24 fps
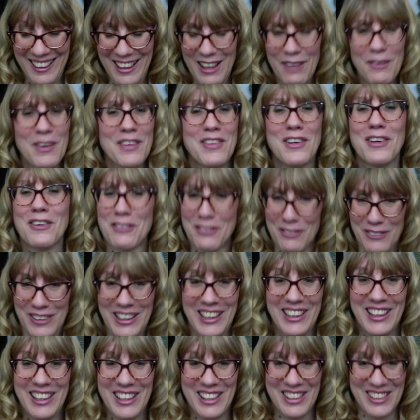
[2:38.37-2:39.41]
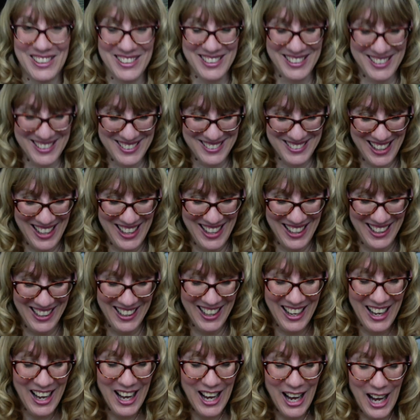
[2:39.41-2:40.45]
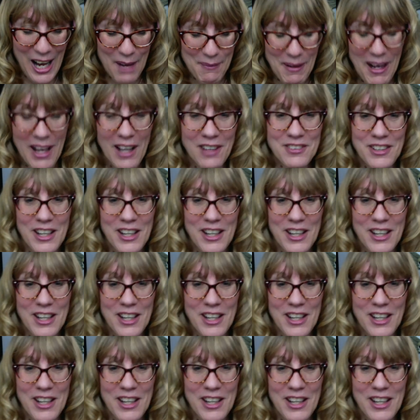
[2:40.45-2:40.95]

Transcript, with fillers: with a really good design. Um, I also